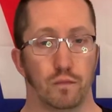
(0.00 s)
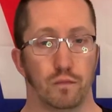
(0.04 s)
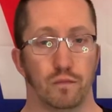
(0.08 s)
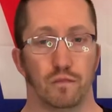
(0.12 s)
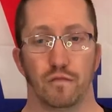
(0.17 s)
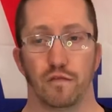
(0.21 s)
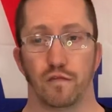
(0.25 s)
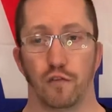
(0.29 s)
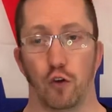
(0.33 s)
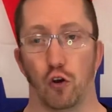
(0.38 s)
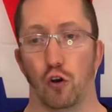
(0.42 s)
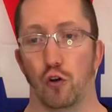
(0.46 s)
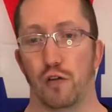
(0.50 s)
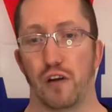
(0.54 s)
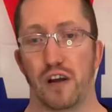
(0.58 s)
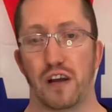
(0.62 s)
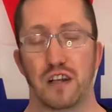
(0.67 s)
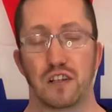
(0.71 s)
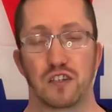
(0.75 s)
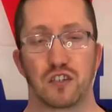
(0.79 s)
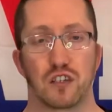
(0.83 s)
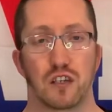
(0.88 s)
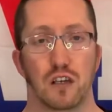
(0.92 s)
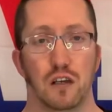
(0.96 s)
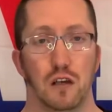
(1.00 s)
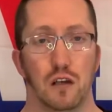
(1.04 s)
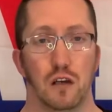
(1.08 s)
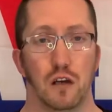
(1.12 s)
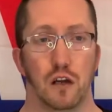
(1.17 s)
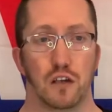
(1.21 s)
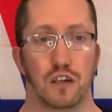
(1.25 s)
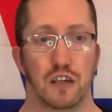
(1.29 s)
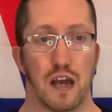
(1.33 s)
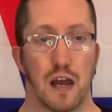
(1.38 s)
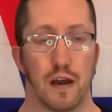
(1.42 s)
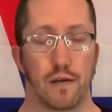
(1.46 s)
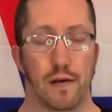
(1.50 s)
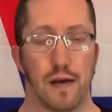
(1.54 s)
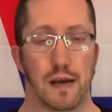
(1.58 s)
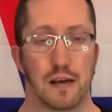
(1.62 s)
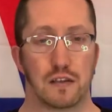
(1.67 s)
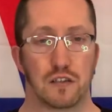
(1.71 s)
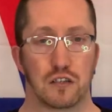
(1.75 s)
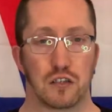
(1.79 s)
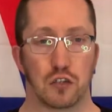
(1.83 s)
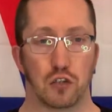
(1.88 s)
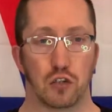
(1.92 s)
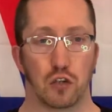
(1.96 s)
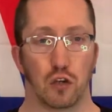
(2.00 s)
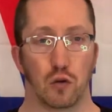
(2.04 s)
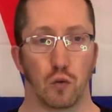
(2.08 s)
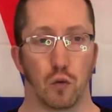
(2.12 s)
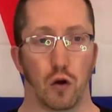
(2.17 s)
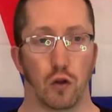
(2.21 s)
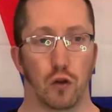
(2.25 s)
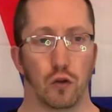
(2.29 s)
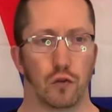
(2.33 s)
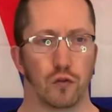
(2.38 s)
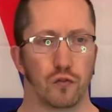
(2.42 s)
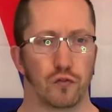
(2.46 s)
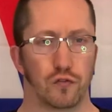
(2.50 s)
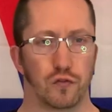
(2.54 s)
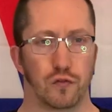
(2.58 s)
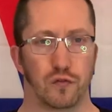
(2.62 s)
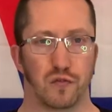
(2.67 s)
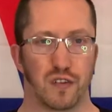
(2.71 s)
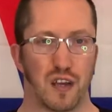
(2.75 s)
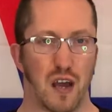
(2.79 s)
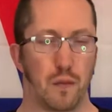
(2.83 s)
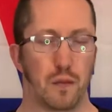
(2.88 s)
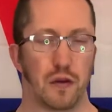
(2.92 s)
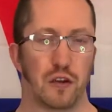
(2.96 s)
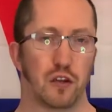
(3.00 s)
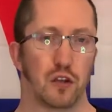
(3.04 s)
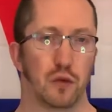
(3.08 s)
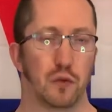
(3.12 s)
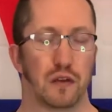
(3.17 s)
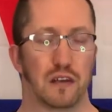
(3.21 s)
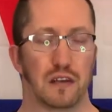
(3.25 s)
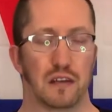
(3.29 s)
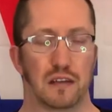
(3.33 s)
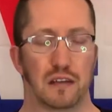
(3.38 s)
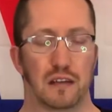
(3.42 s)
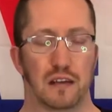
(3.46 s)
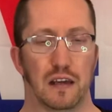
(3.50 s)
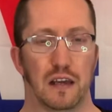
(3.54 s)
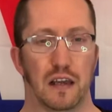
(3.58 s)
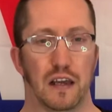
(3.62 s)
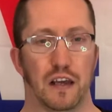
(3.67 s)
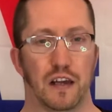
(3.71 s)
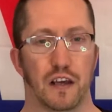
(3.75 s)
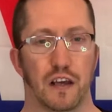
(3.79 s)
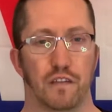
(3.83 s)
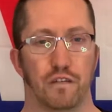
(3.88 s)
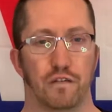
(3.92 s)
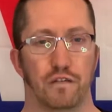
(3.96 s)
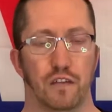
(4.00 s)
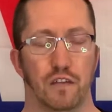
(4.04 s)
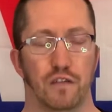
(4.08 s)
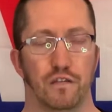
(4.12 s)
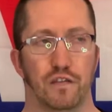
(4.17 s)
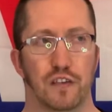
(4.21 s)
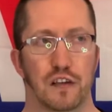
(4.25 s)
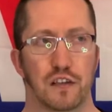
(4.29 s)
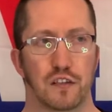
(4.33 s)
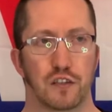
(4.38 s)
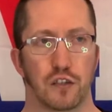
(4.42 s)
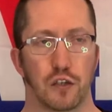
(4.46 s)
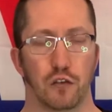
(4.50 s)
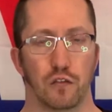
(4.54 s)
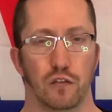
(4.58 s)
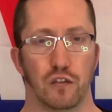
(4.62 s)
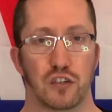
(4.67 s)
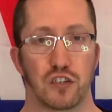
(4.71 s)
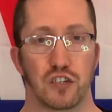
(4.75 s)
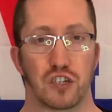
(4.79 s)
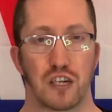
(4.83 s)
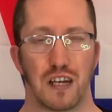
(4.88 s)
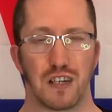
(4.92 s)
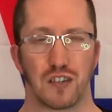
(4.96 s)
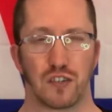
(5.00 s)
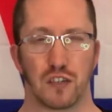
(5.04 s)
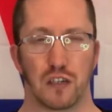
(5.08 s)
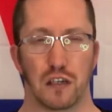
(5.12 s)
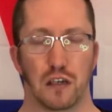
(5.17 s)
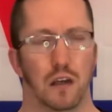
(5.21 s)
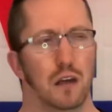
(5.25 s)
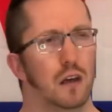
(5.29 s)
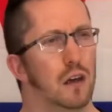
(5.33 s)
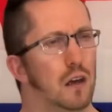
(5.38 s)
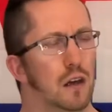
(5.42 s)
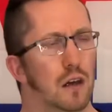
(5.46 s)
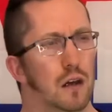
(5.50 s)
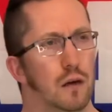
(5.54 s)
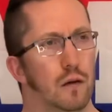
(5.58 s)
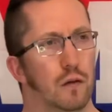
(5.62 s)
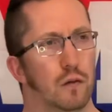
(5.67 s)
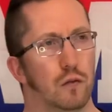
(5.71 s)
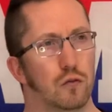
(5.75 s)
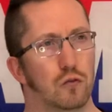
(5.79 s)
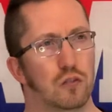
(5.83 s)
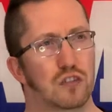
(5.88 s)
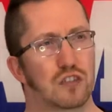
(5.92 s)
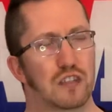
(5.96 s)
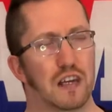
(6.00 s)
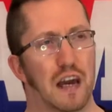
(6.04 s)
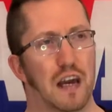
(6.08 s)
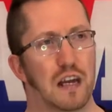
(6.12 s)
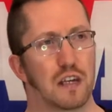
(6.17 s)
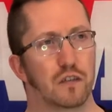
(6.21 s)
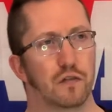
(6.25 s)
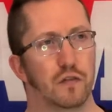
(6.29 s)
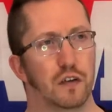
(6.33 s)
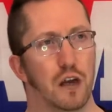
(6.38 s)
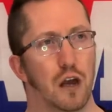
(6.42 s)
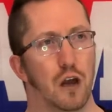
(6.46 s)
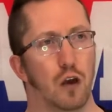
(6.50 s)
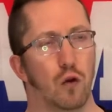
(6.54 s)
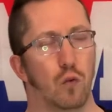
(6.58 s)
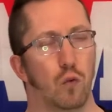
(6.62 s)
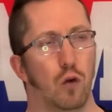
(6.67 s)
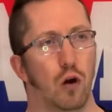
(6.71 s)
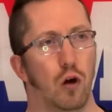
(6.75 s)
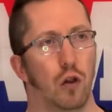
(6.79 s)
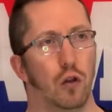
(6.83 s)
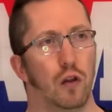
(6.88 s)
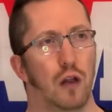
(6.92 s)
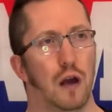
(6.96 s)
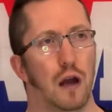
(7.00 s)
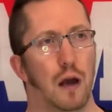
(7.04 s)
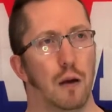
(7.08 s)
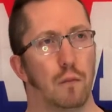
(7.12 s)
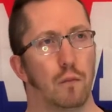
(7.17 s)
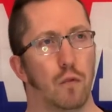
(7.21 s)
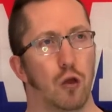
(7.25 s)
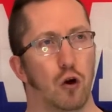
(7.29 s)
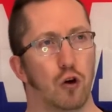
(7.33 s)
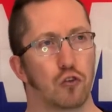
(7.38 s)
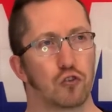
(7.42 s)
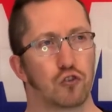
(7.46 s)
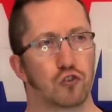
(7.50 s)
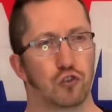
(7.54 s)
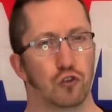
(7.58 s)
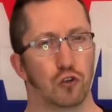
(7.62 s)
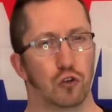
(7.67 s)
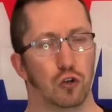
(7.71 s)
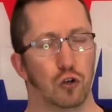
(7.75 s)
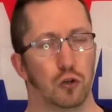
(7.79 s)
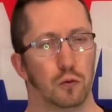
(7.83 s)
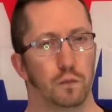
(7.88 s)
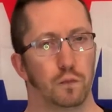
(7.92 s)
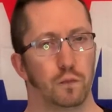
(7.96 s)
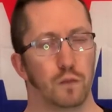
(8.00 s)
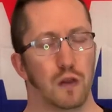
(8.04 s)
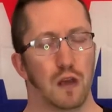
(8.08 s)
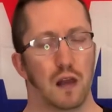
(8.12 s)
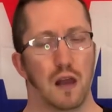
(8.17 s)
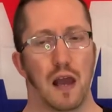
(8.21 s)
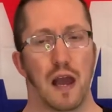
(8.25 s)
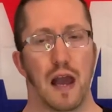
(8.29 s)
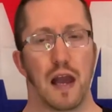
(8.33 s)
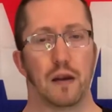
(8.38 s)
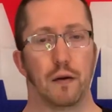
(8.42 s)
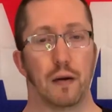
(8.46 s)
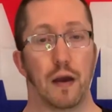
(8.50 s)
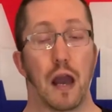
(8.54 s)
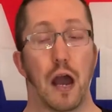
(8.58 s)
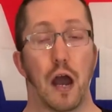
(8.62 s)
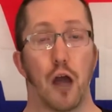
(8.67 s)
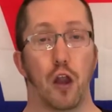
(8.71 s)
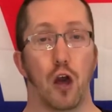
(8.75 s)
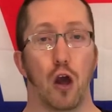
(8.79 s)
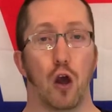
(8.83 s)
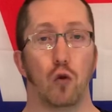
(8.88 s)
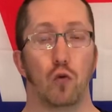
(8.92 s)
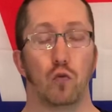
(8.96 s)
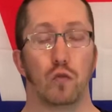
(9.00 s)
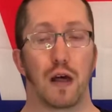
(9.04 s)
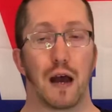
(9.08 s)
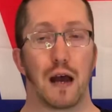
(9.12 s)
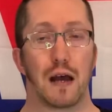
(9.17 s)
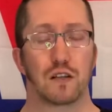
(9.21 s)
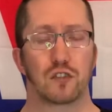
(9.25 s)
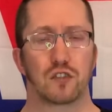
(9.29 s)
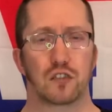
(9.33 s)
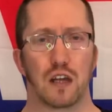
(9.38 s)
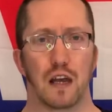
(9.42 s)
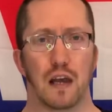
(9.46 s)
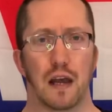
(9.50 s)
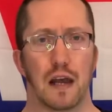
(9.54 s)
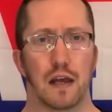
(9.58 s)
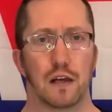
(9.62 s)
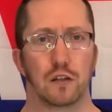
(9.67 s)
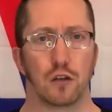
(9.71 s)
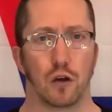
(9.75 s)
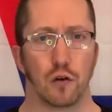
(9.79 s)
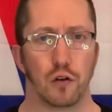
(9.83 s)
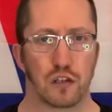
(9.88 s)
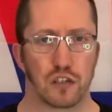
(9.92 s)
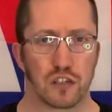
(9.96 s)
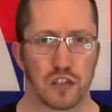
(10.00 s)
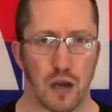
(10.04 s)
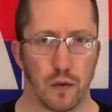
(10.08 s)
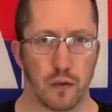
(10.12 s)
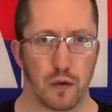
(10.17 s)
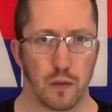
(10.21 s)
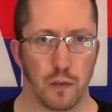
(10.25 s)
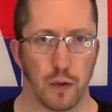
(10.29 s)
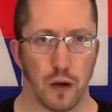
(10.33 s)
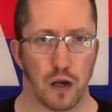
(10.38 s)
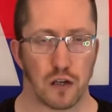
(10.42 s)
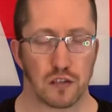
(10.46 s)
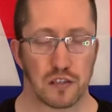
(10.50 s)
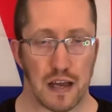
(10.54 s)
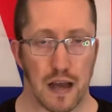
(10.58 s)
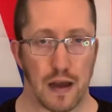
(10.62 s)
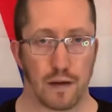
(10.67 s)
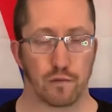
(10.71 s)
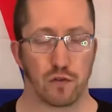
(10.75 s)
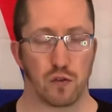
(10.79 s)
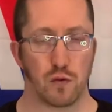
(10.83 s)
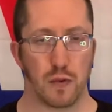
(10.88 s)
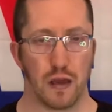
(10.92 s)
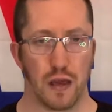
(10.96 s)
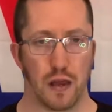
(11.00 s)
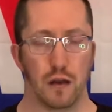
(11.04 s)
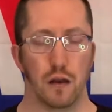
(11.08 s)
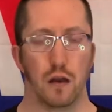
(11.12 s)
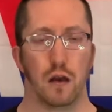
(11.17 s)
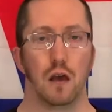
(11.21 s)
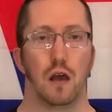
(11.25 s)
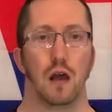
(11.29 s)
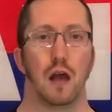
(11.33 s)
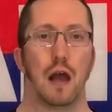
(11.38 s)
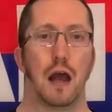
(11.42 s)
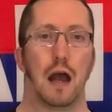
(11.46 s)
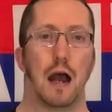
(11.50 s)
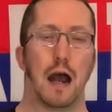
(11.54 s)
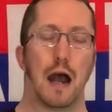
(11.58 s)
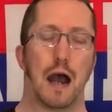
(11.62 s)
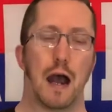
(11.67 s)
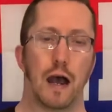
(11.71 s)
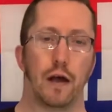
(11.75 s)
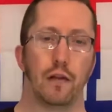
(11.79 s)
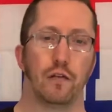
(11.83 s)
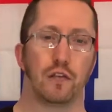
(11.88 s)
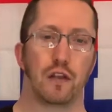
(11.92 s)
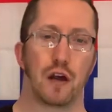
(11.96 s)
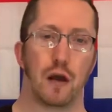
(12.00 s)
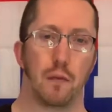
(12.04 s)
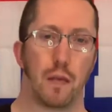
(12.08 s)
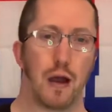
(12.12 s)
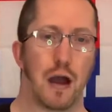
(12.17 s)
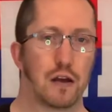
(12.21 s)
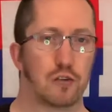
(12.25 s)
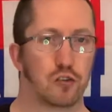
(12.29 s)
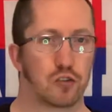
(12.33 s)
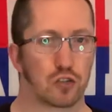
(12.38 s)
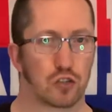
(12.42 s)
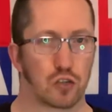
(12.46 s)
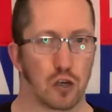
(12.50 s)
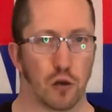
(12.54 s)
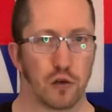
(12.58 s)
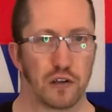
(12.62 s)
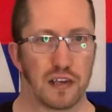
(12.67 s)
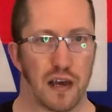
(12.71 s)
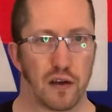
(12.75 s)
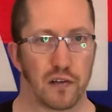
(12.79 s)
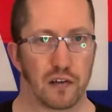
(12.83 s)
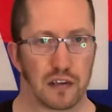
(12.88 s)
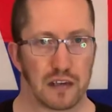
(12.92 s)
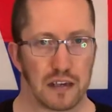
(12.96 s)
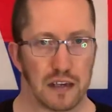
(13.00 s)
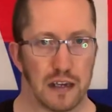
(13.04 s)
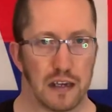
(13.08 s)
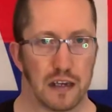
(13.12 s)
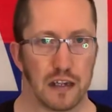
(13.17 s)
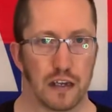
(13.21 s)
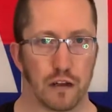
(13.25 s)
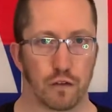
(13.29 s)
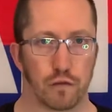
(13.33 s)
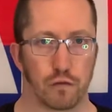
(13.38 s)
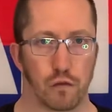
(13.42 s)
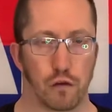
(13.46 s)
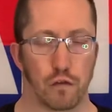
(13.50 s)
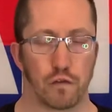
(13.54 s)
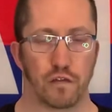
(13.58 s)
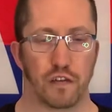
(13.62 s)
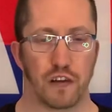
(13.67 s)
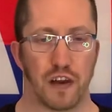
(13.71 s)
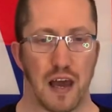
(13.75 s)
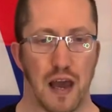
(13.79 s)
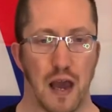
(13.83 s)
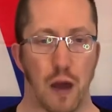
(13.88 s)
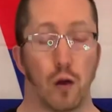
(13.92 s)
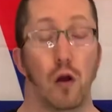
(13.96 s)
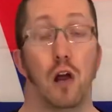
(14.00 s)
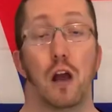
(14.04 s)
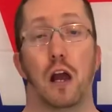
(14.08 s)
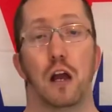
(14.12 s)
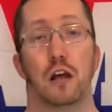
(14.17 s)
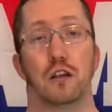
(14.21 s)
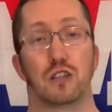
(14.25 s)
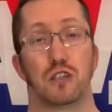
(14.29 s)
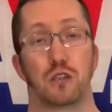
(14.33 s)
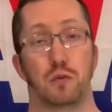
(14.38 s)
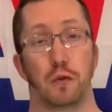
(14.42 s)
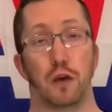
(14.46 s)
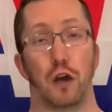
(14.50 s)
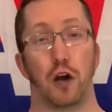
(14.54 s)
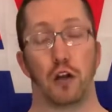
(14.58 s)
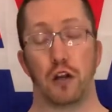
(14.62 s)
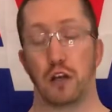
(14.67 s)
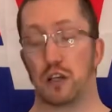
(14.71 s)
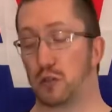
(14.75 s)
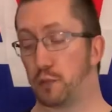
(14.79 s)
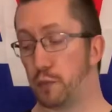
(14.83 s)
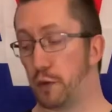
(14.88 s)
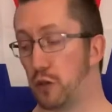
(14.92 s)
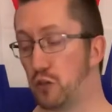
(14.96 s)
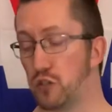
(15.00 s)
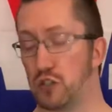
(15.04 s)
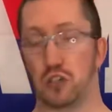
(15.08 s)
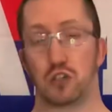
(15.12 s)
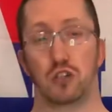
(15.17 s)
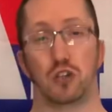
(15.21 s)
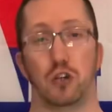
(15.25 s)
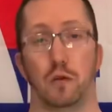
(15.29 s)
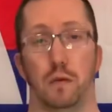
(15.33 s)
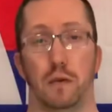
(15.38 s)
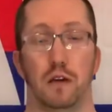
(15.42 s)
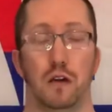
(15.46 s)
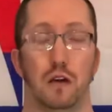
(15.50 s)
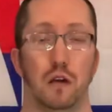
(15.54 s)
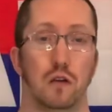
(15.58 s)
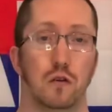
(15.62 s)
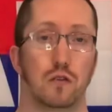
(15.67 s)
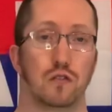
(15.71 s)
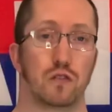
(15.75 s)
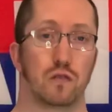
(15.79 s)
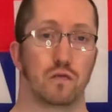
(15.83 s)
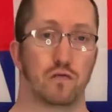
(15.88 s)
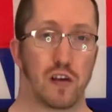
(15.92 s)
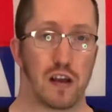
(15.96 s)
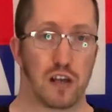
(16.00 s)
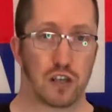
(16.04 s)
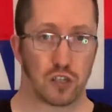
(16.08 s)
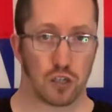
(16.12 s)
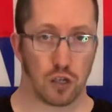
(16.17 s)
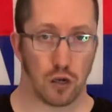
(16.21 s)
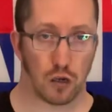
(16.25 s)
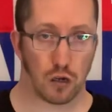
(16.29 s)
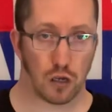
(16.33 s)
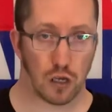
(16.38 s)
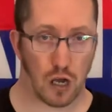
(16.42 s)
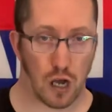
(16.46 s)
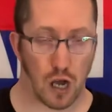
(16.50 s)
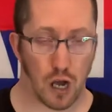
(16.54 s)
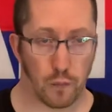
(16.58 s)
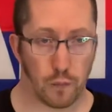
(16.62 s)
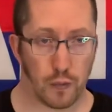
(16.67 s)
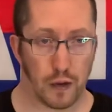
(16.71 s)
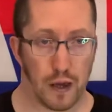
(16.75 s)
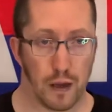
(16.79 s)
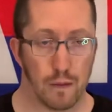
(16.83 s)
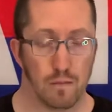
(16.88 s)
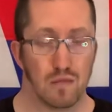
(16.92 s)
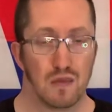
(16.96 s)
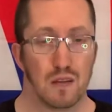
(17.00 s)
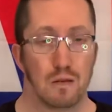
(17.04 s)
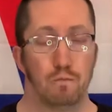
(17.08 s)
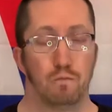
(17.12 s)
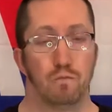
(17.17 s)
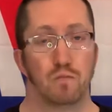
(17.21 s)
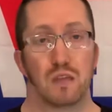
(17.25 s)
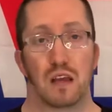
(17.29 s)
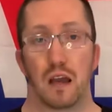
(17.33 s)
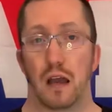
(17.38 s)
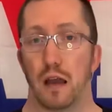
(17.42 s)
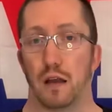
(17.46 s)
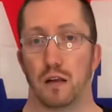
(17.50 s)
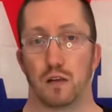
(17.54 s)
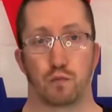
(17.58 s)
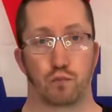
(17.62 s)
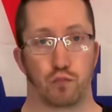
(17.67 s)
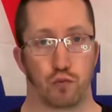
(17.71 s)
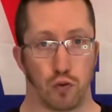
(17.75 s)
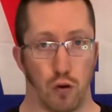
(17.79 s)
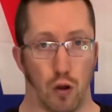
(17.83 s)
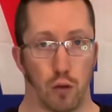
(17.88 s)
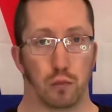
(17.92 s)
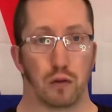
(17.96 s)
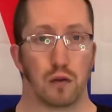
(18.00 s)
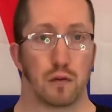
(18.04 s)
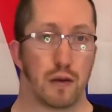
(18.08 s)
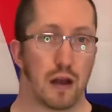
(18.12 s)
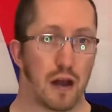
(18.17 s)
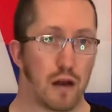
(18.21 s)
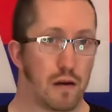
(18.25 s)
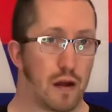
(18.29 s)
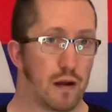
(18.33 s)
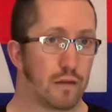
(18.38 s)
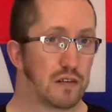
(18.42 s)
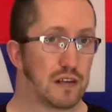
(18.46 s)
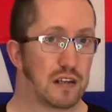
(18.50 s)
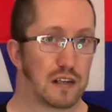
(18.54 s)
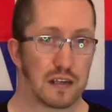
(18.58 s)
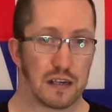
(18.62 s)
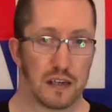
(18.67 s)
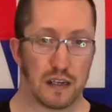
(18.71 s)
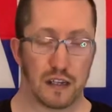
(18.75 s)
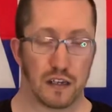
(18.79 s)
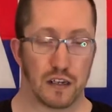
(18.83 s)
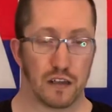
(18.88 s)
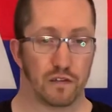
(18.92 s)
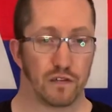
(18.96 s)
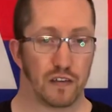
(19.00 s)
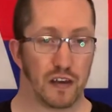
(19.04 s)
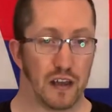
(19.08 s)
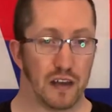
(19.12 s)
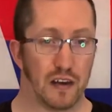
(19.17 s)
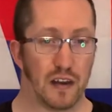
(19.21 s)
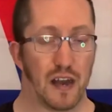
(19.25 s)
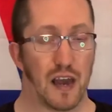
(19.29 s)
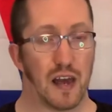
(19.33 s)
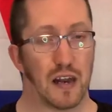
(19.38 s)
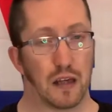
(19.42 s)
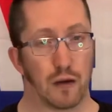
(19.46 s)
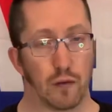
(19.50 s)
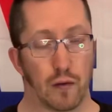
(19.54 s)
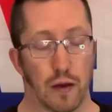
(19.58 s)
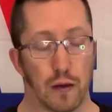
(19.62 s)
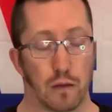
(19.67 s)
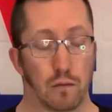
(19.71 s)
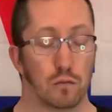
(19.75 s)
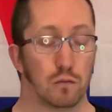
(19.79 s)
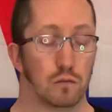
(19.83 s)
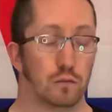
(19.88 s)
for it. Yeah, Racing do one, Tamiya do a gear diff that fits another chassis. We'll say XV01, I'm not sure. Anyway, I know that Tony's Tamiya parts have them in, and I might just go down the gear diff route for now. And to be honest, because it's going to be used and raced on carpet, it's probably better having the gear diff in anyway.